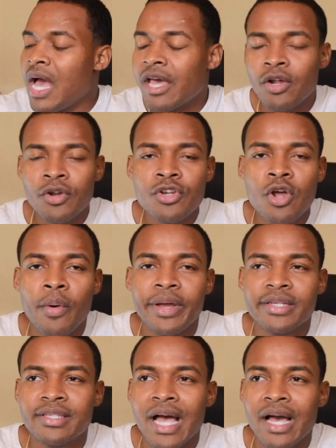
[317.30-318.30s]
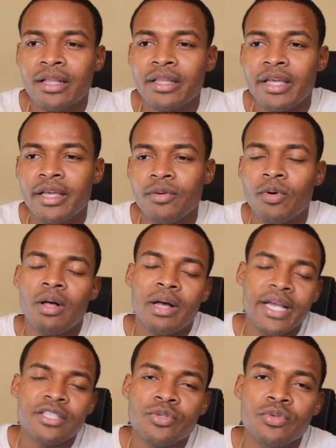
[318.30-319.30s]
I don't know exactly, well,
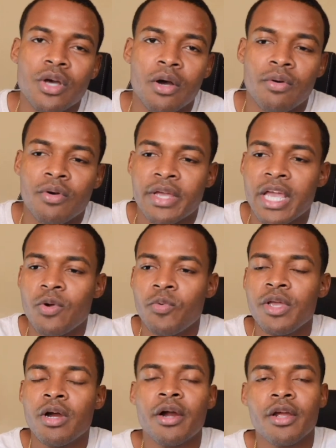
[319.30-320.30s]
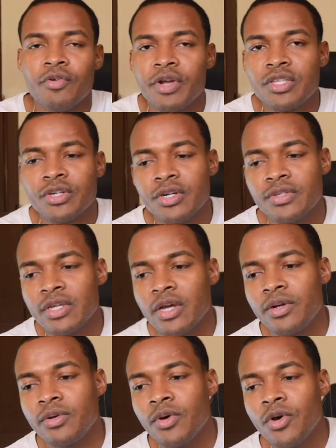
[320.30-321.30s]
I do know, okay? We are creatures
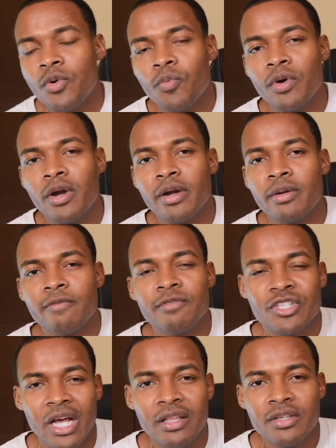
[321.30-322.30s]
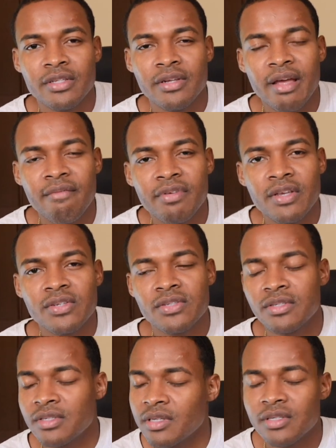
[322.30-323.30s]
and we're jealous and
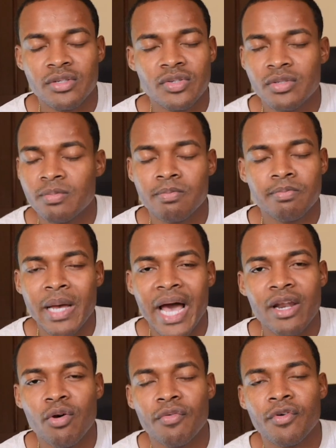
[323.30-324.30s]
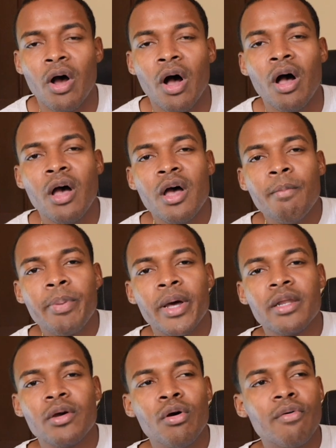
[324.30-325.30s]
envious. It's just bad overall.
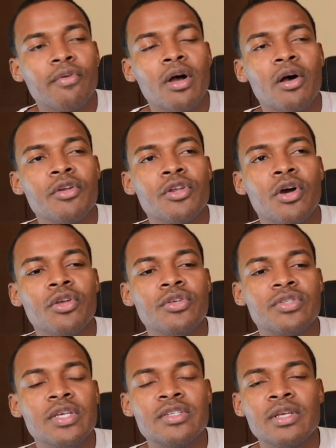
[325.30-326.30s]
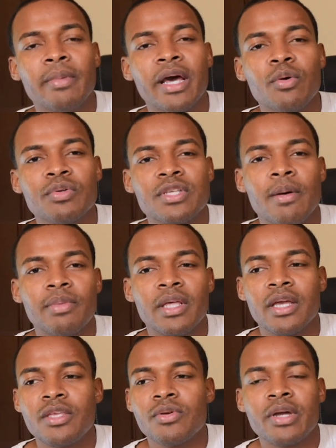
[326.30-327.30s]
But overall, you know, you see somebody with
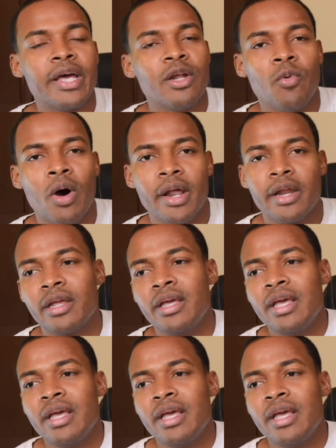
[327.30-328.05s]
something and you kind of want it.